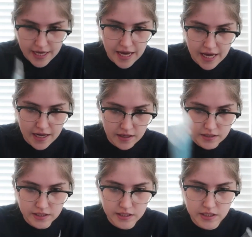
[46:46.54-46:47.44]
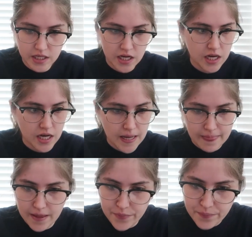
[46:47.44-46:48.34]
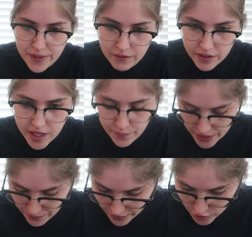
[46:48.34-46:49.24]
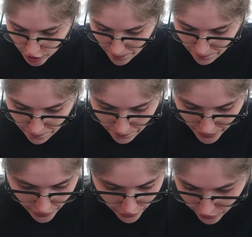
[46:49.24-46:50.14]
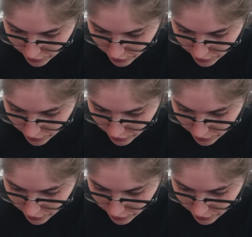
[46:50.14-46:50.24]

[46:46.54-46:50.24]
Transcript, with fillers: Cakes, Lemon Pound Cake, Blackberry Jam, Butter